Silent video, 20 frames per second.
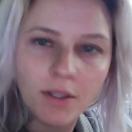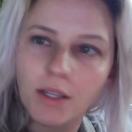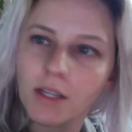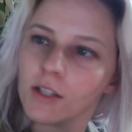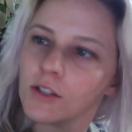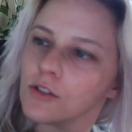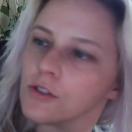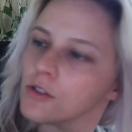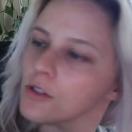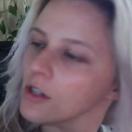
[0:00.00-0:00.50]

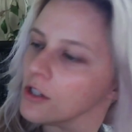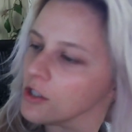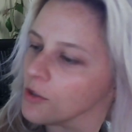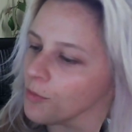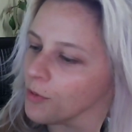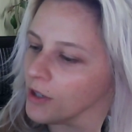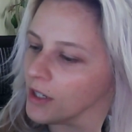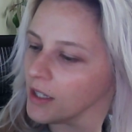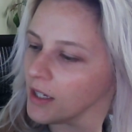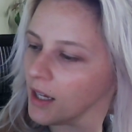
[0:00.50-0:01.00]
It's such a
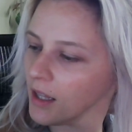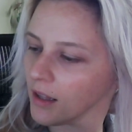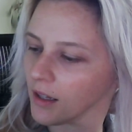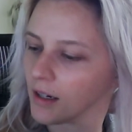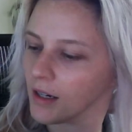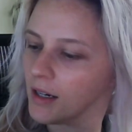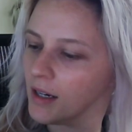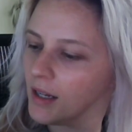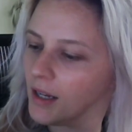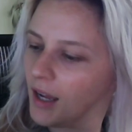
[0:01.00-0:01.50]
pretty color.
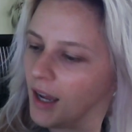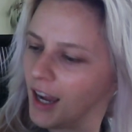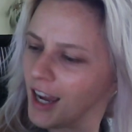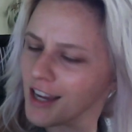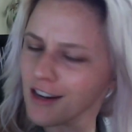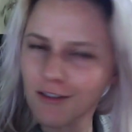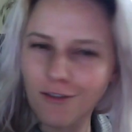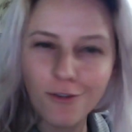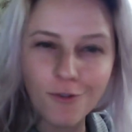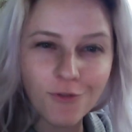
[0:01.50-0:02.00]
I
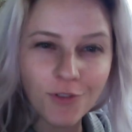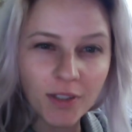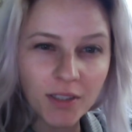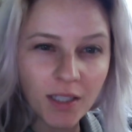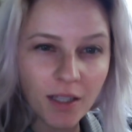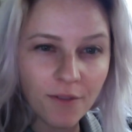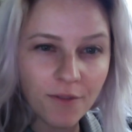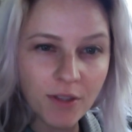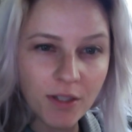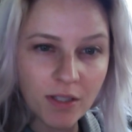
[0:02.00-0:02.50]
don't know if I
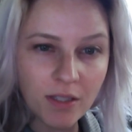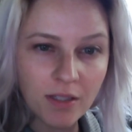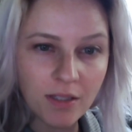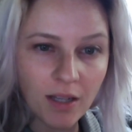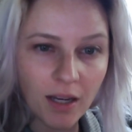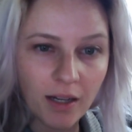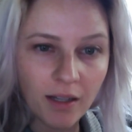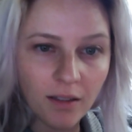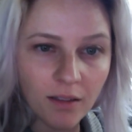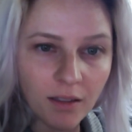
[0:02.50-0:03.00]
love the
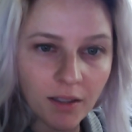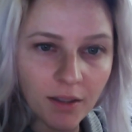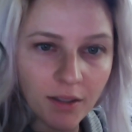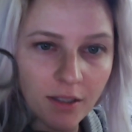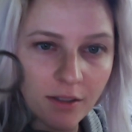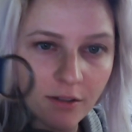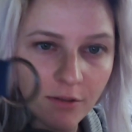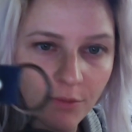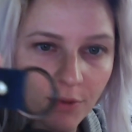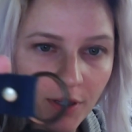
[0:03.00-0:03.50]
style on
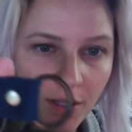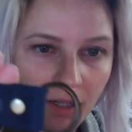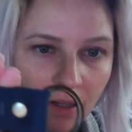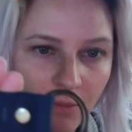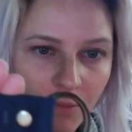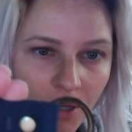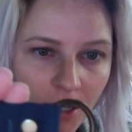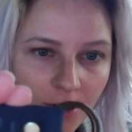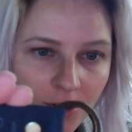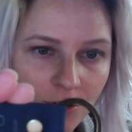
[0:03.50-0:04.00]
this one.
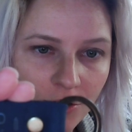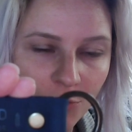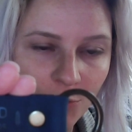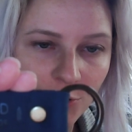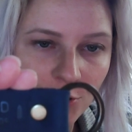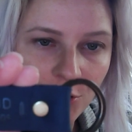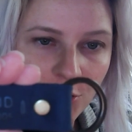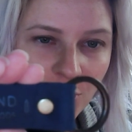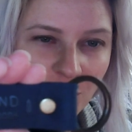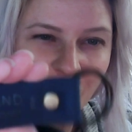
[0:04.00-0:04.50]
I'm not
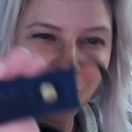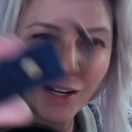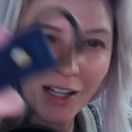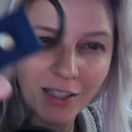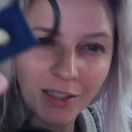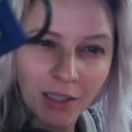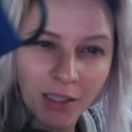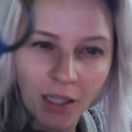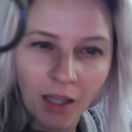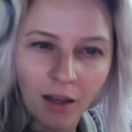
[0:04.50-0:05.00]
super sure, but
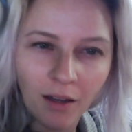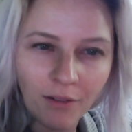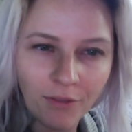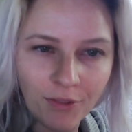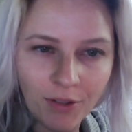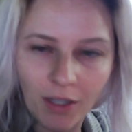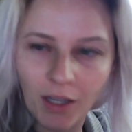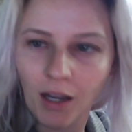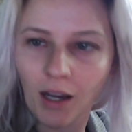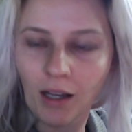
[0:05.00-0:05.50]
I love
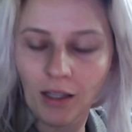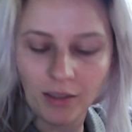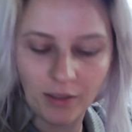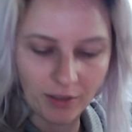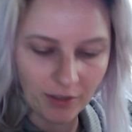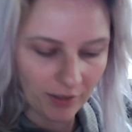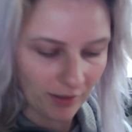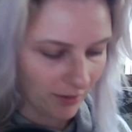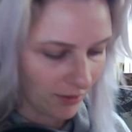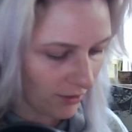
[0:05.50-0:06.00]
the
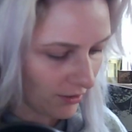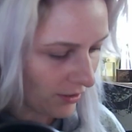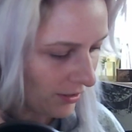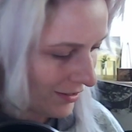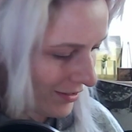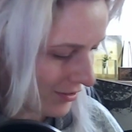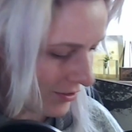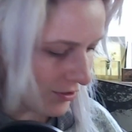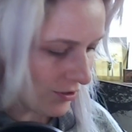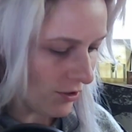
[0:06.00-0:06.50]
color. Oh,
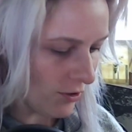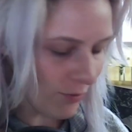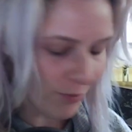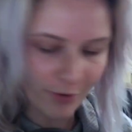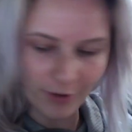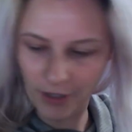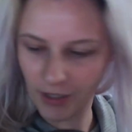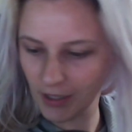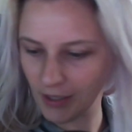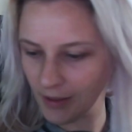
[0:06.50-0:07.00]
it's so
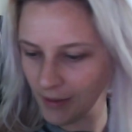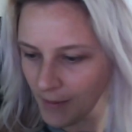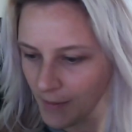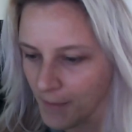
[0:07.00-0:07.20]
pretty.